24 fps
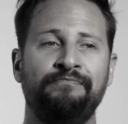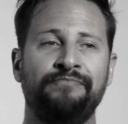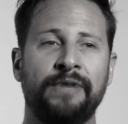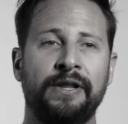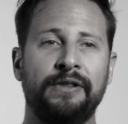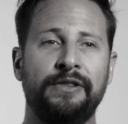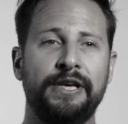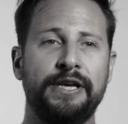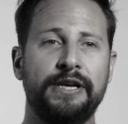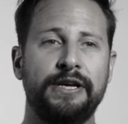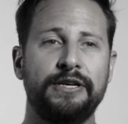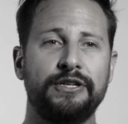
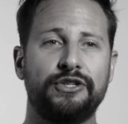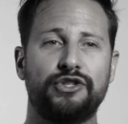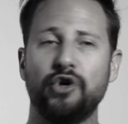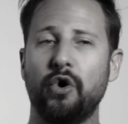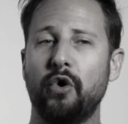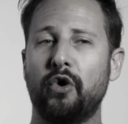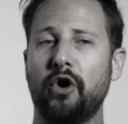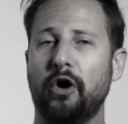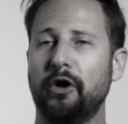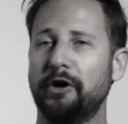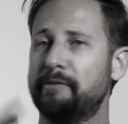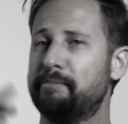The
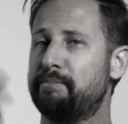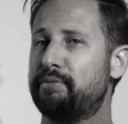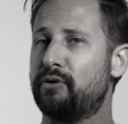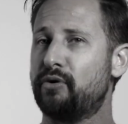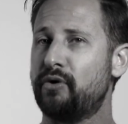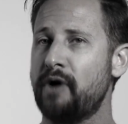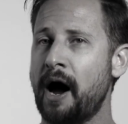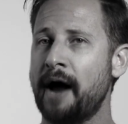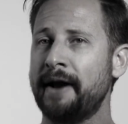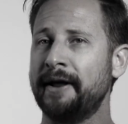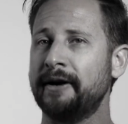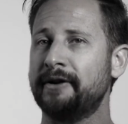so-called
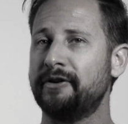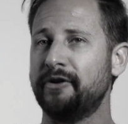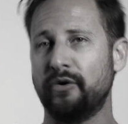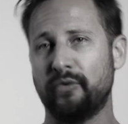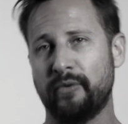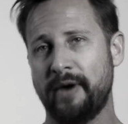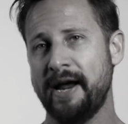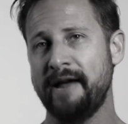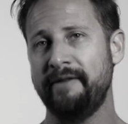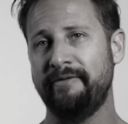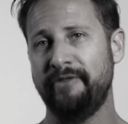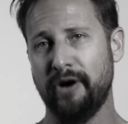product
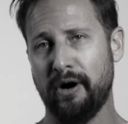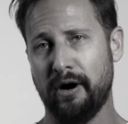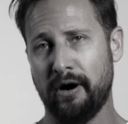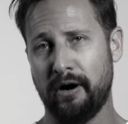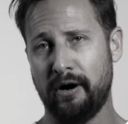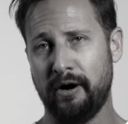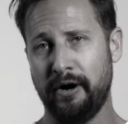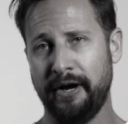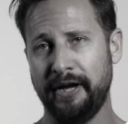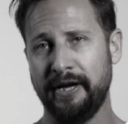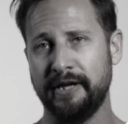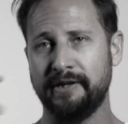
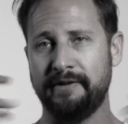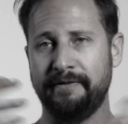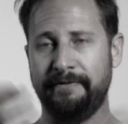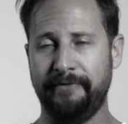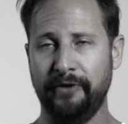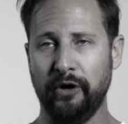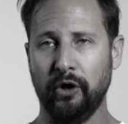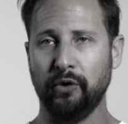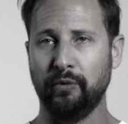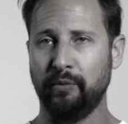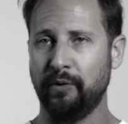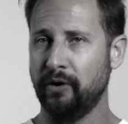graveyard is
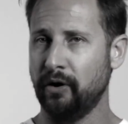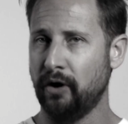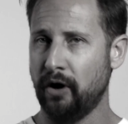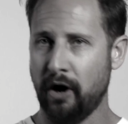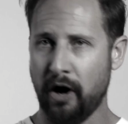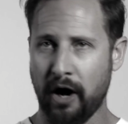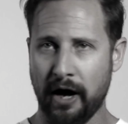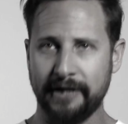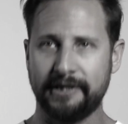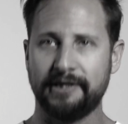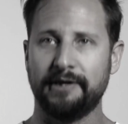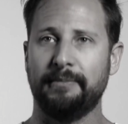filled with
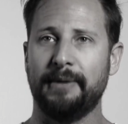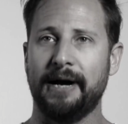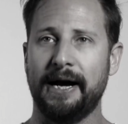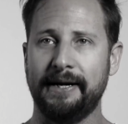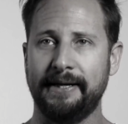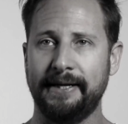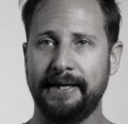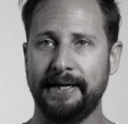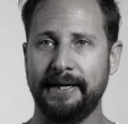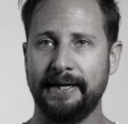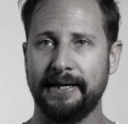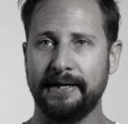awesome
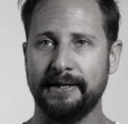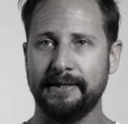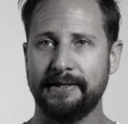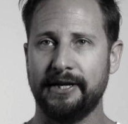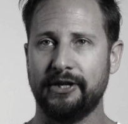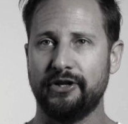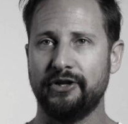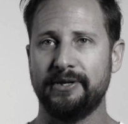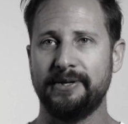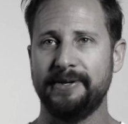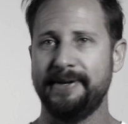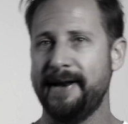ideas
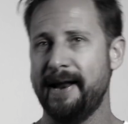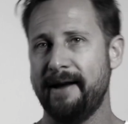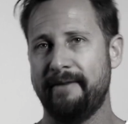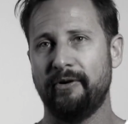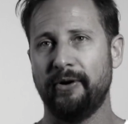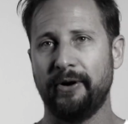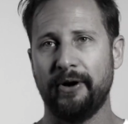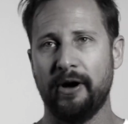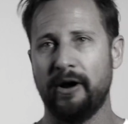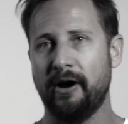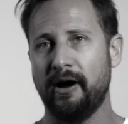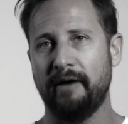that just never
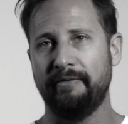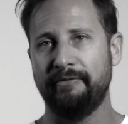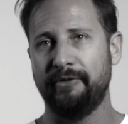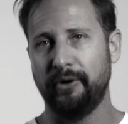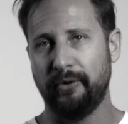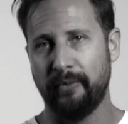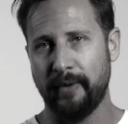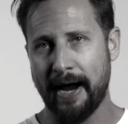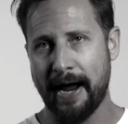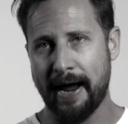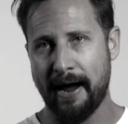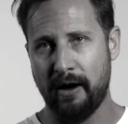got off the
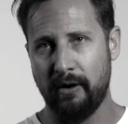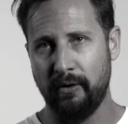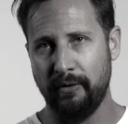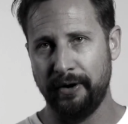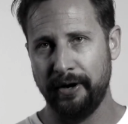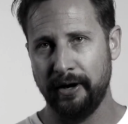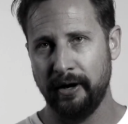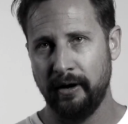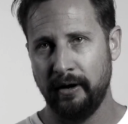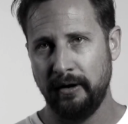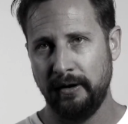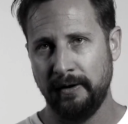
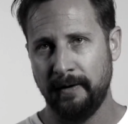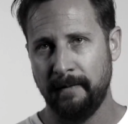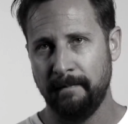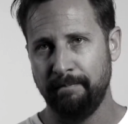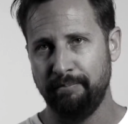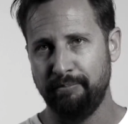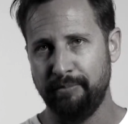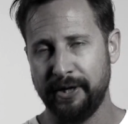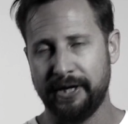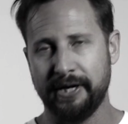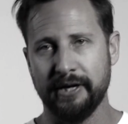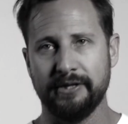ground
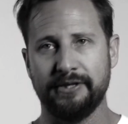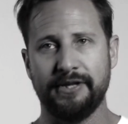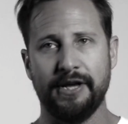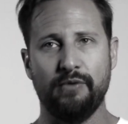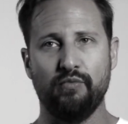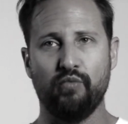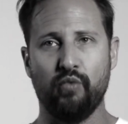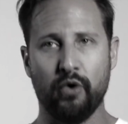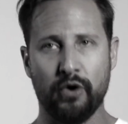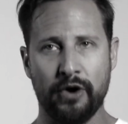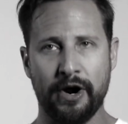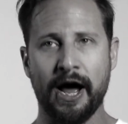because they
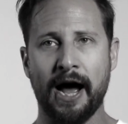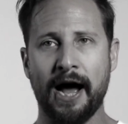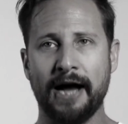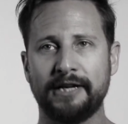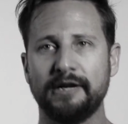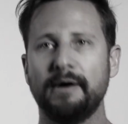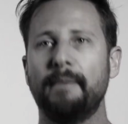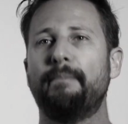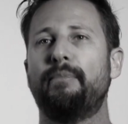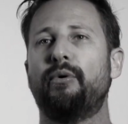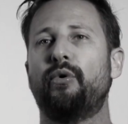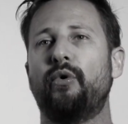were
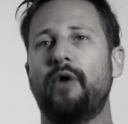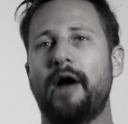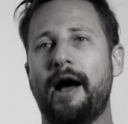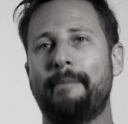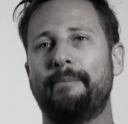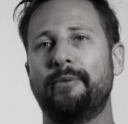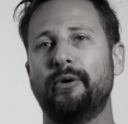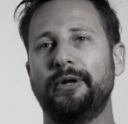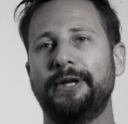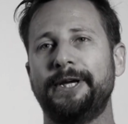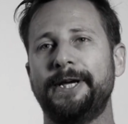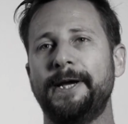not
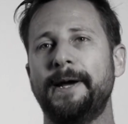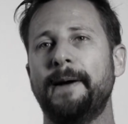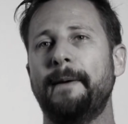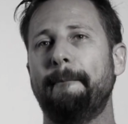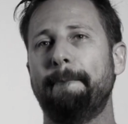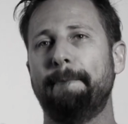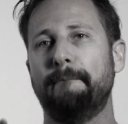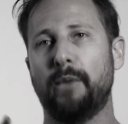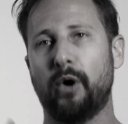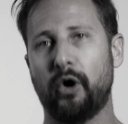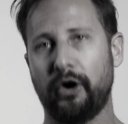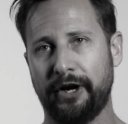properly
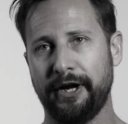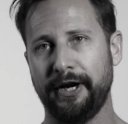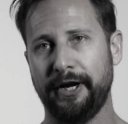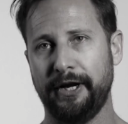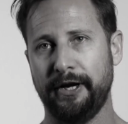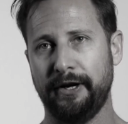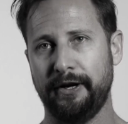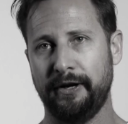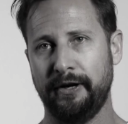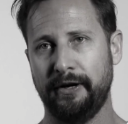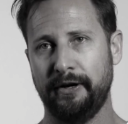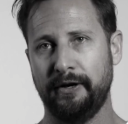
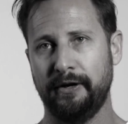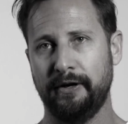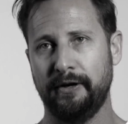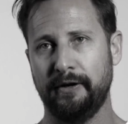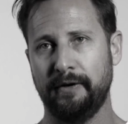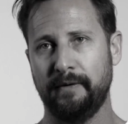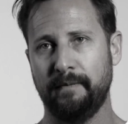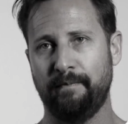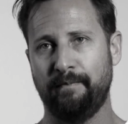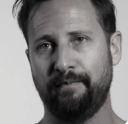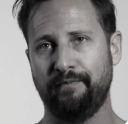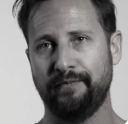marketed.
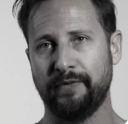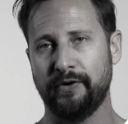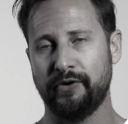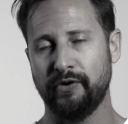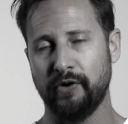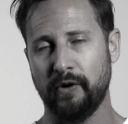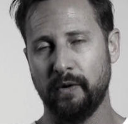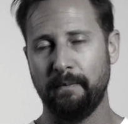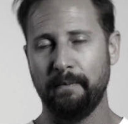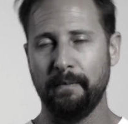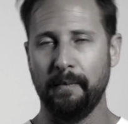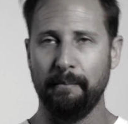
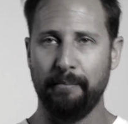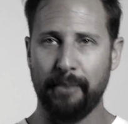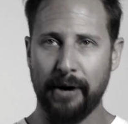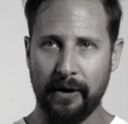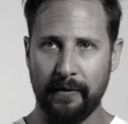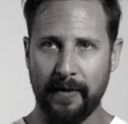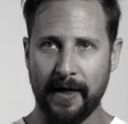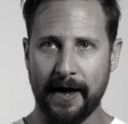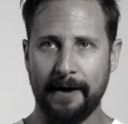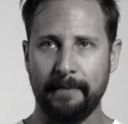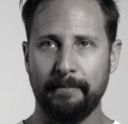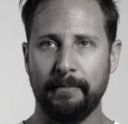So bear
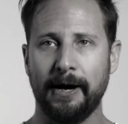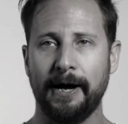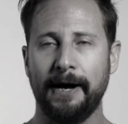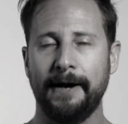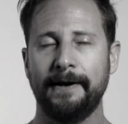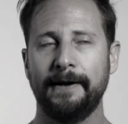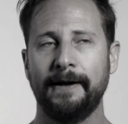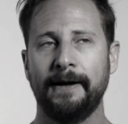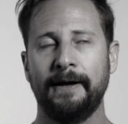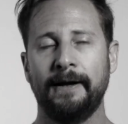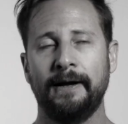that in mind.